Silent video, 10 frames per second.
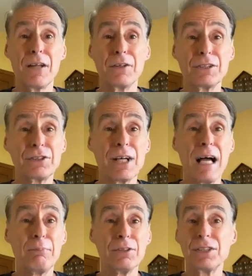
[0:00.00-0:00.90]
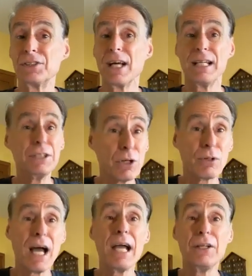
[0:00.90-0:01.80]
the other disciples and said,
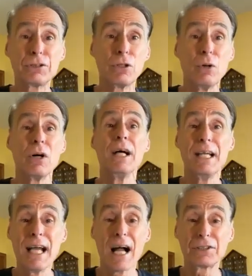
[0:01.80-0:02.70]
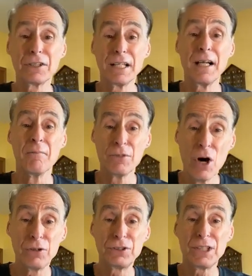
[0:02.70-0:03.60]
he's okay. He's cool. He actually
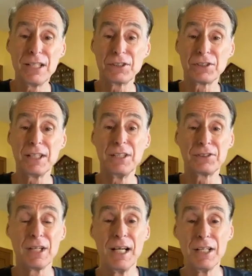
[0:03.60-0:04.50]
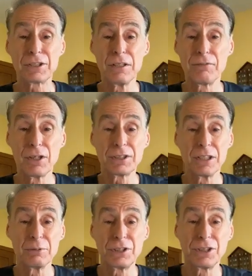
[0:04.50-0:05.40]
knows Jesus and his, his
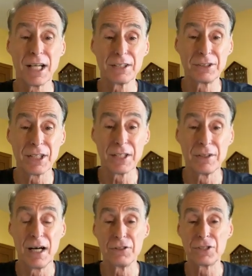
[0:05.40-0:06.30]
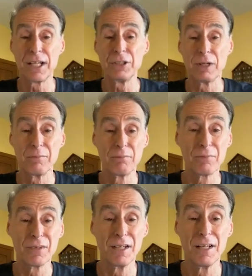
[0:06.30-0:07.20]
conversion was gen, gen, uh, genuine.
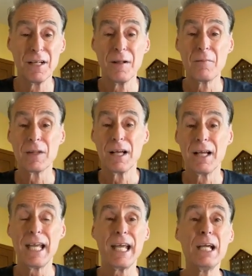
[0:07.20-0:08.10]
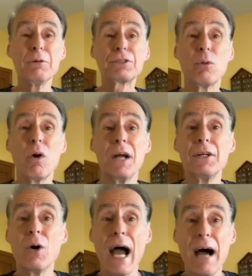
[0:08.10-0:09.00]
He, he was the
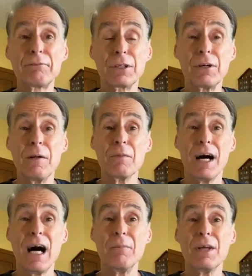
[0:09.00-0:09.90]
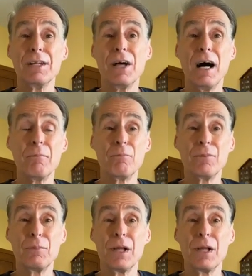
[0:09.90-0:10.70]
one who, after um, uh,